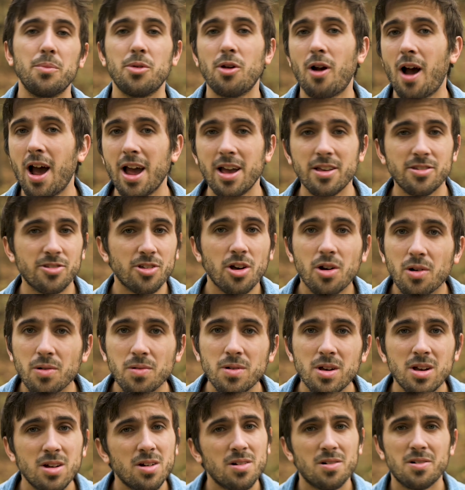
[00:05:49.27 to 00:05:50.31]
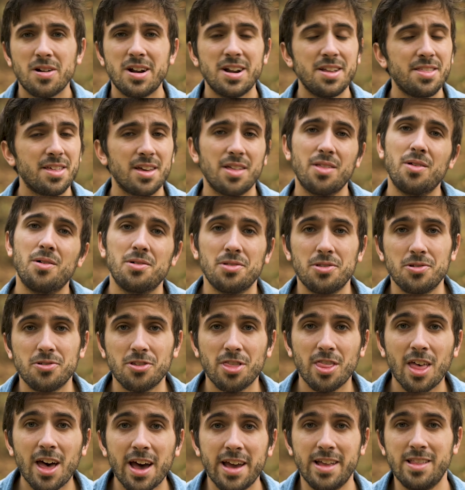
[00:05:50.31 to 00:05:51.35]
your ISO or anything along those
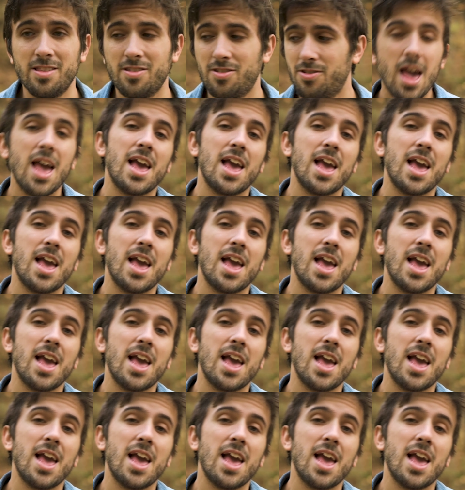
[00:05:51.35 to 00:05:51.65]
lines.